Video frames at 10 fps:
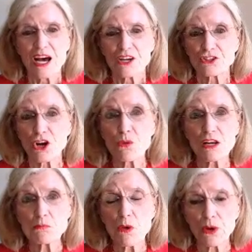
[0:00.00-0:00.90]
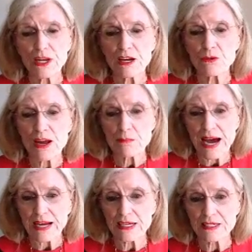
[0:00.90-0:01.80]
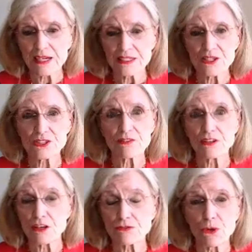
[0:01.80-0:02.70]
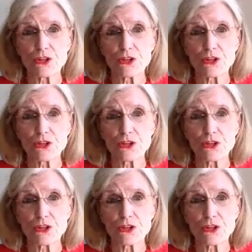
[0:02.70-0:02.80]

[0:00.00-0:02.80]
So one morning way back in 1974,